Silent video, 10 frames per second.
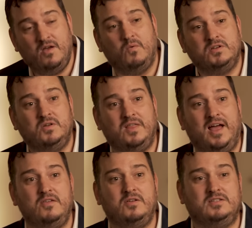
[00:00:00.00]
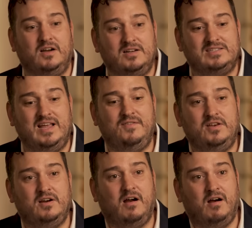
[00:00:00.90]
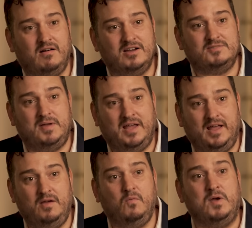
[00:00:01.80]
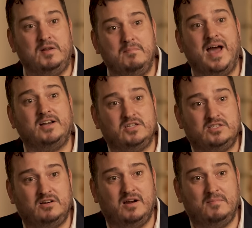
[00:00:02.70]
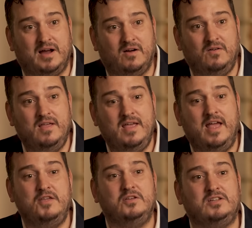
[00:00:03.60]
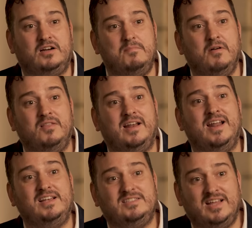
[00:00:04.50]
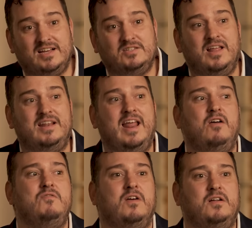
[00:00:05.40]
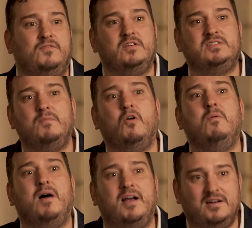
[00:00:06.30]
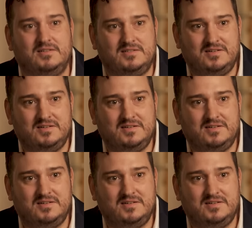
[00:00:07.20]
was so that you could start to save in your RSP. Mm-hmm. We'd match a certain amount and you could start to build that nest egg so that now you've got your first time home buyers.